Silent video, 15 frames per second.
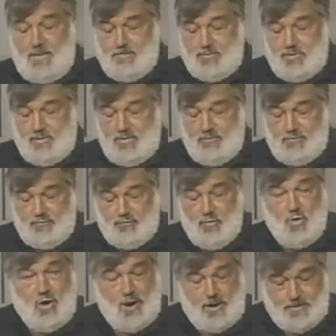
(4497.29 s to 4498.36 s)
number
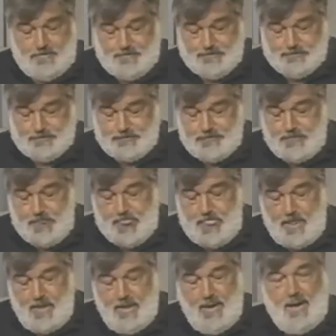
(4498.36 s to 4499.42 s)
4.
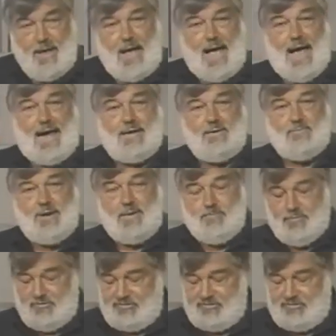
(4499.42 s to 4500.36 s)
Item